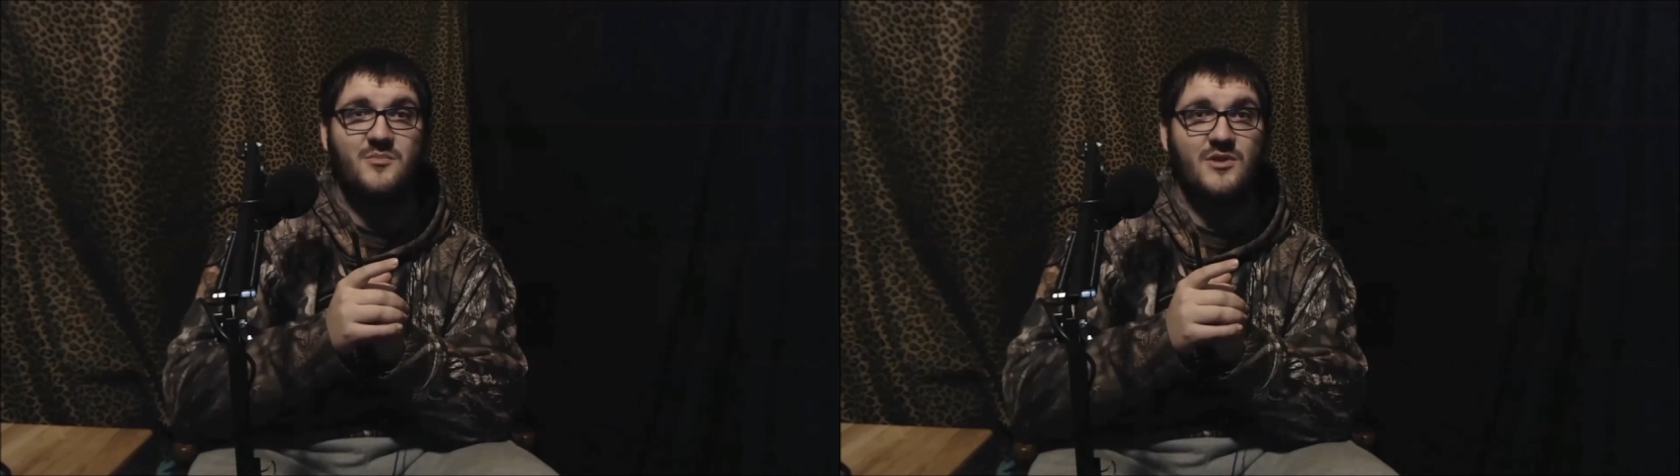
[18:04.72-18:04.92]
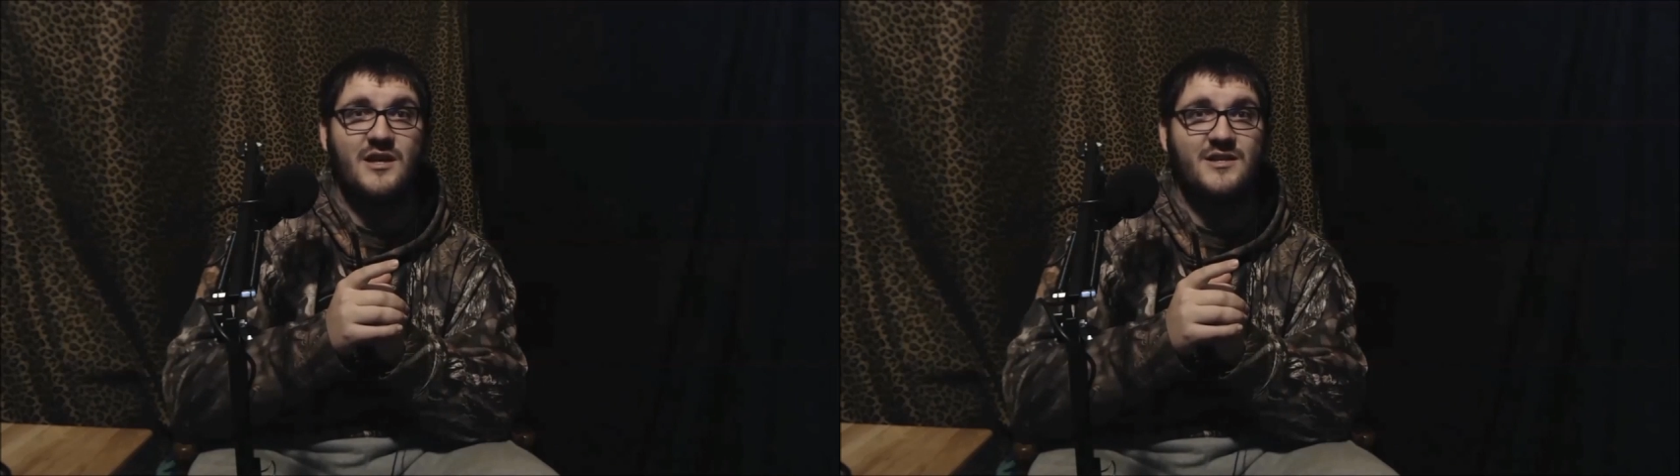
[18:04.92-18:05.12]

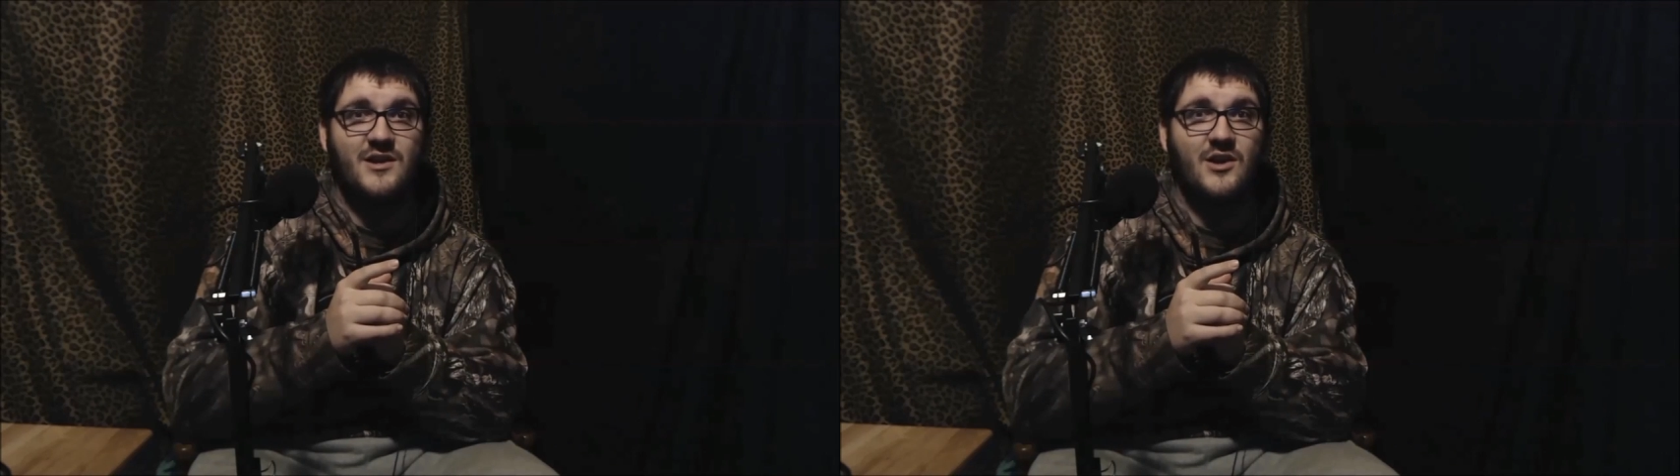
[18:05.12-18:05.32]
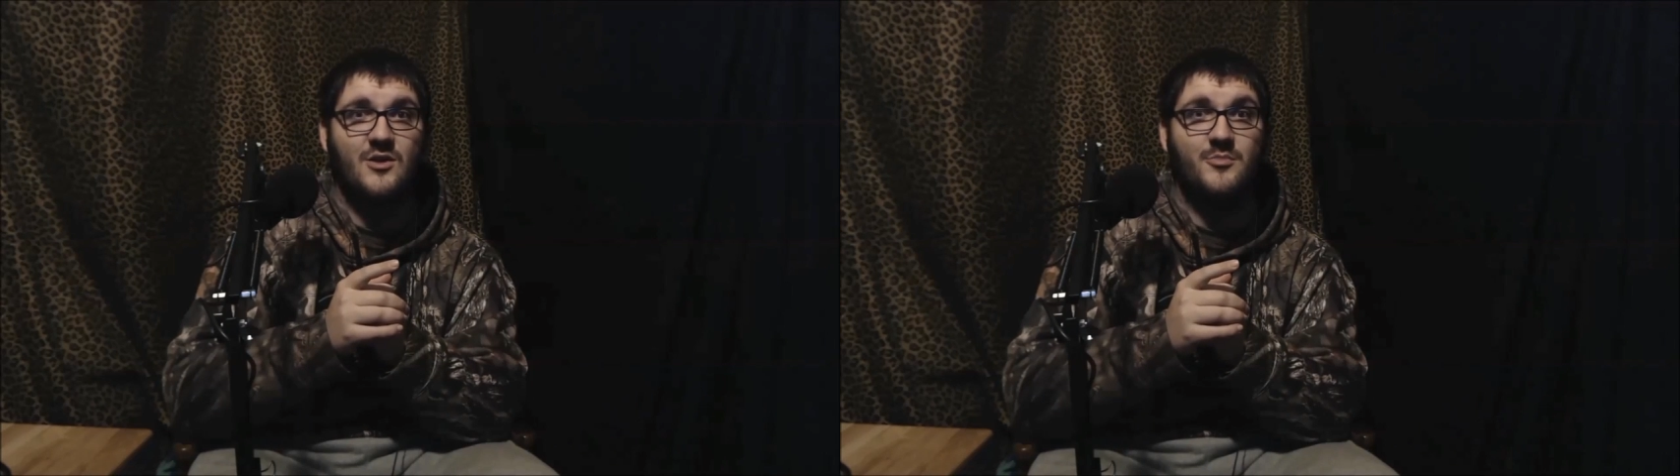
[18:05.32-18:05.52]
people like to
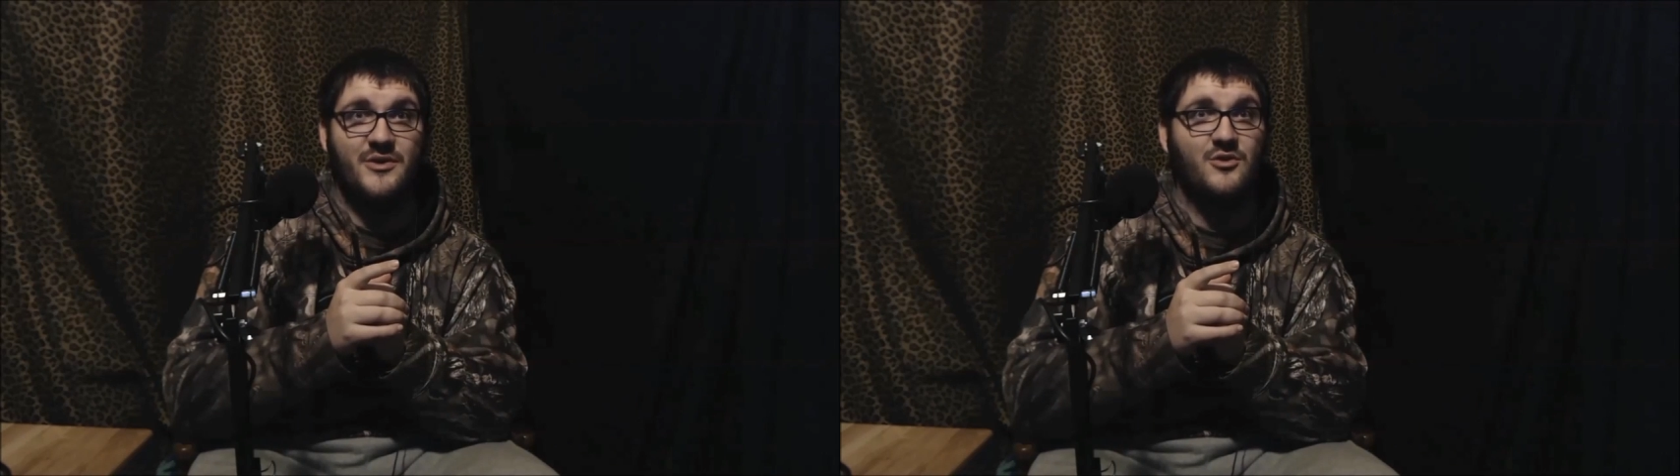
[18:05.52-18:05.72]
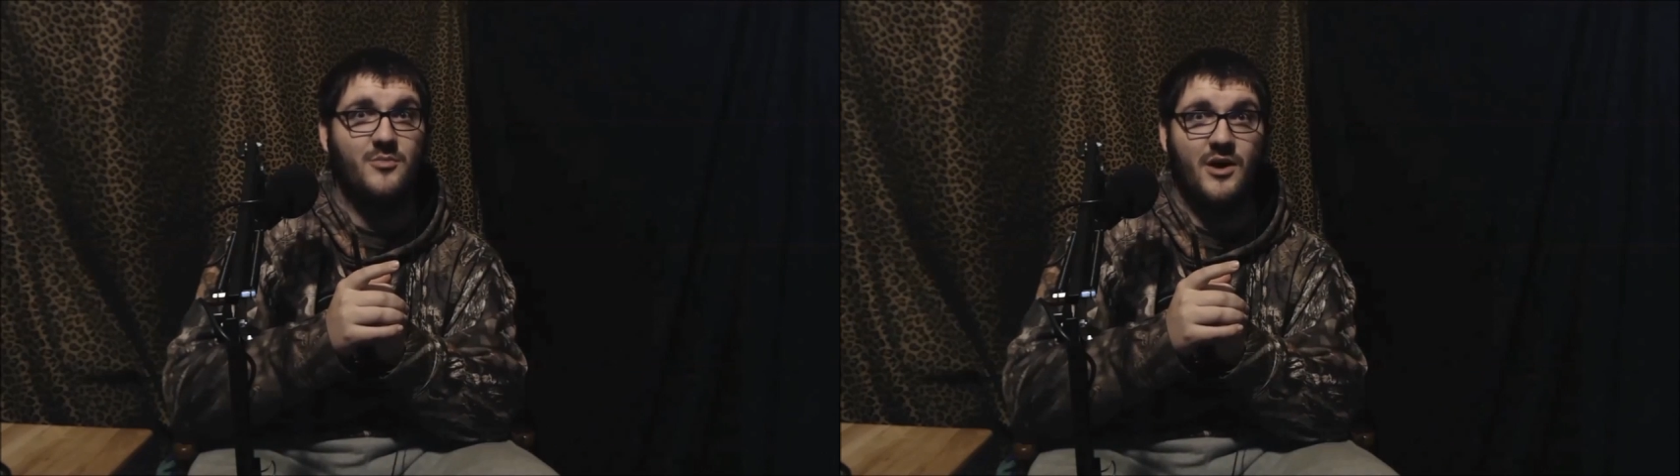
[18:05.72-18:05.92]
call them
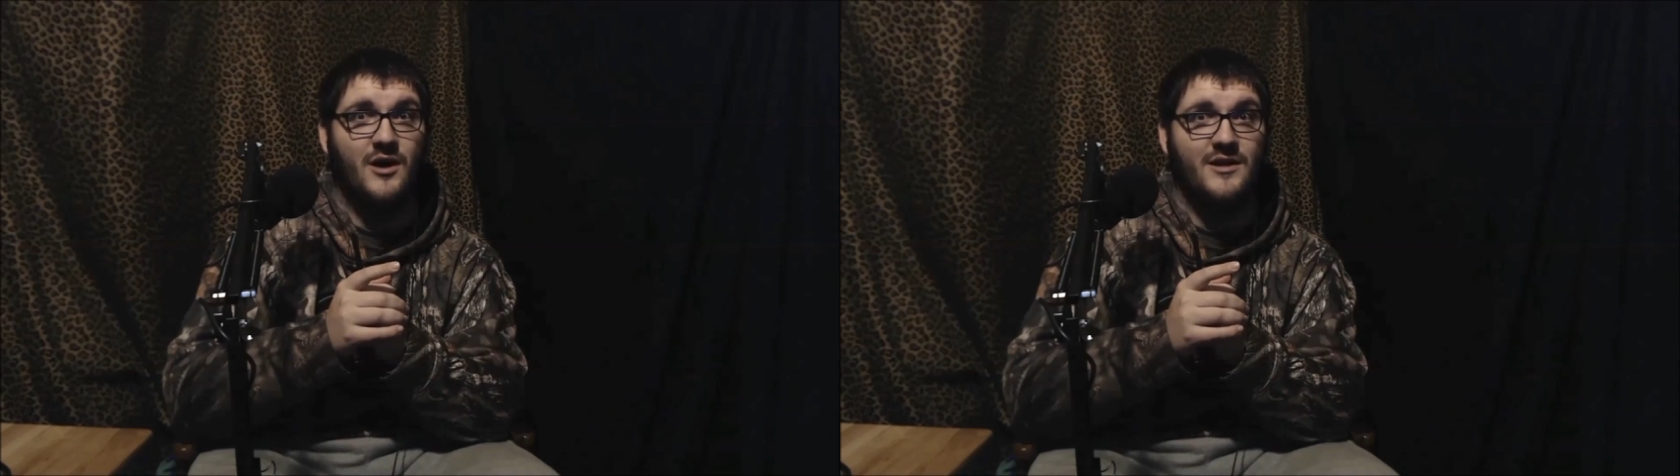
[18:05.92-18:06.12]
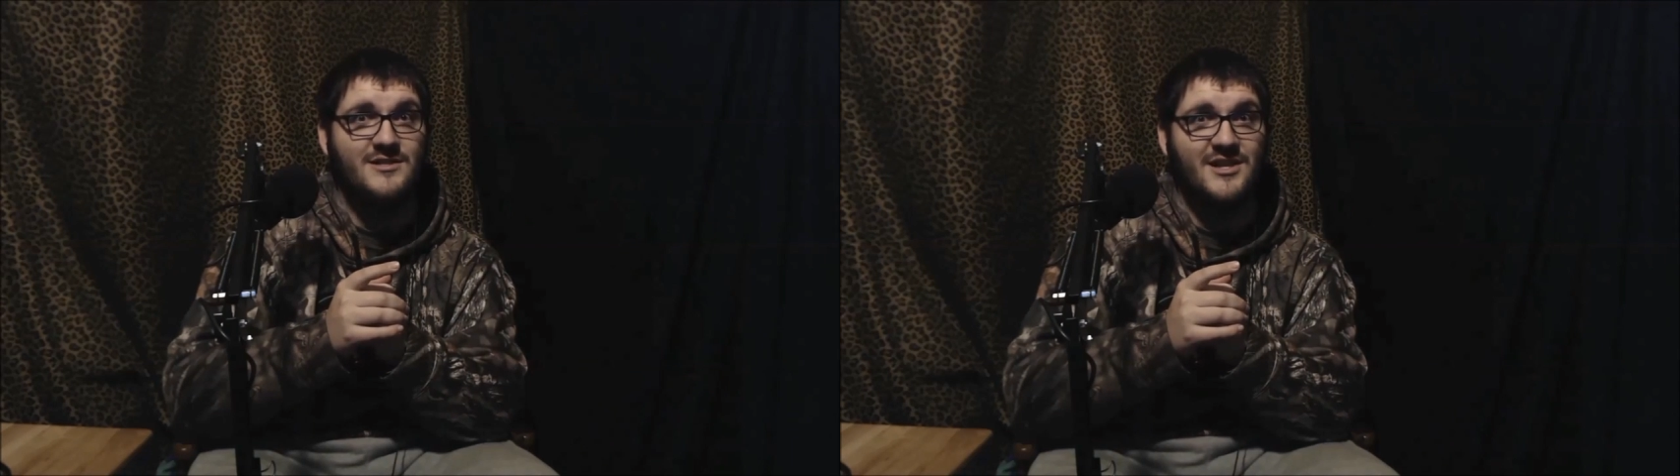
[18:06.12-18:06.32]
piddle
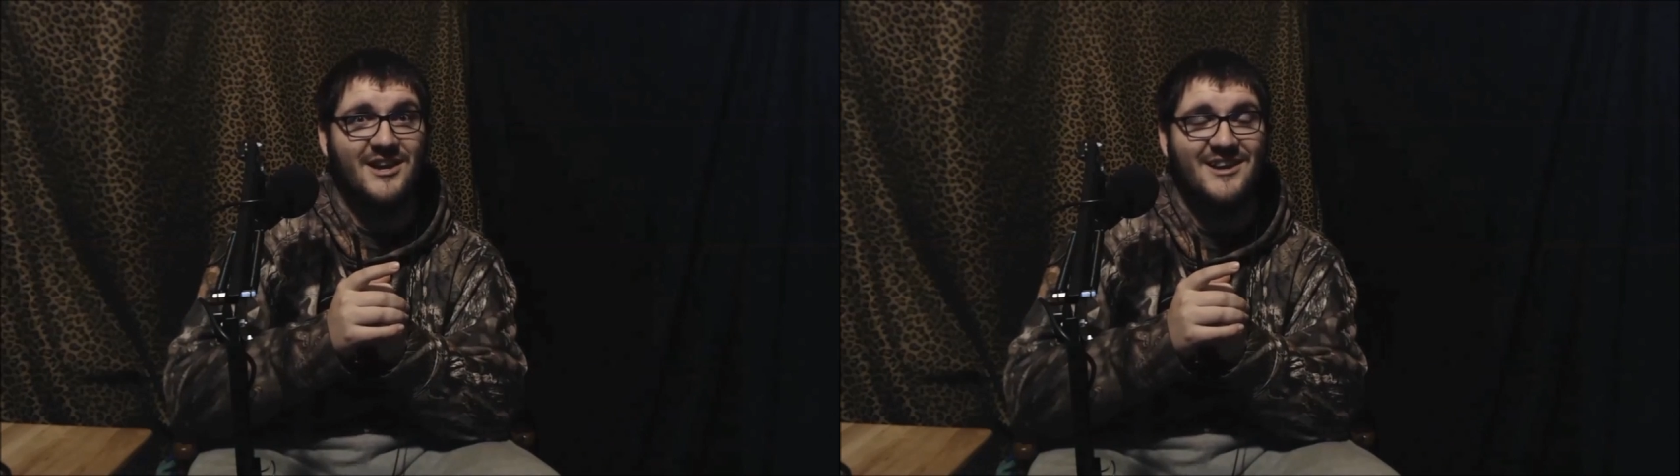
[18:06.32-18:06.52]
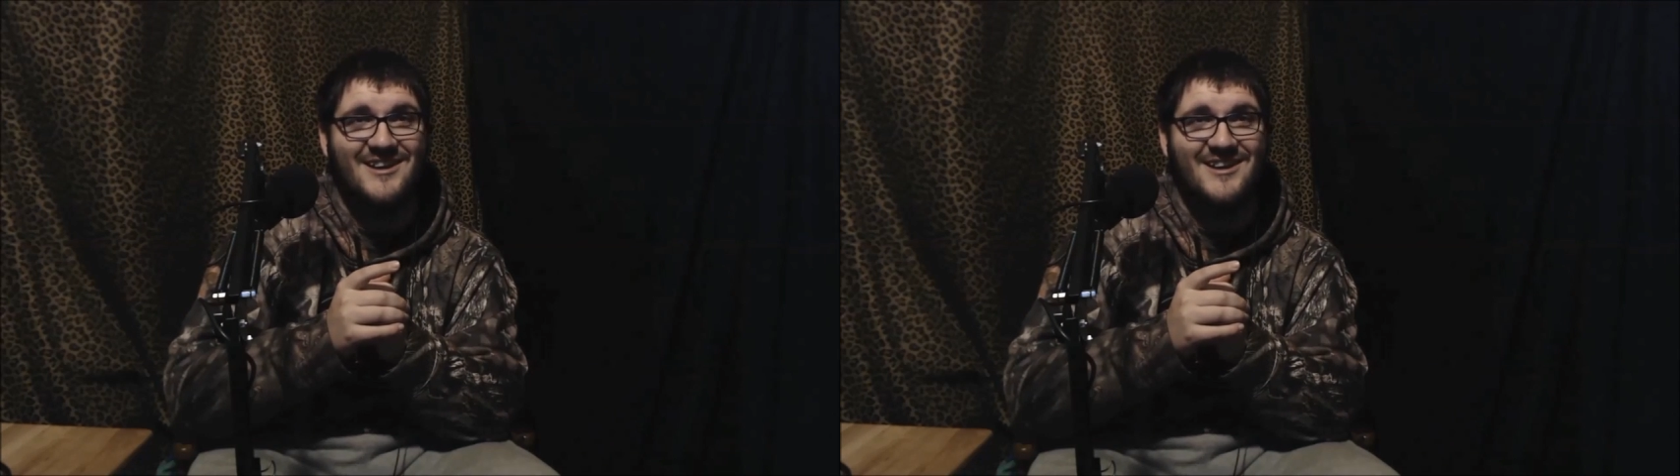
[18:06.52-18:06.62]
ponds.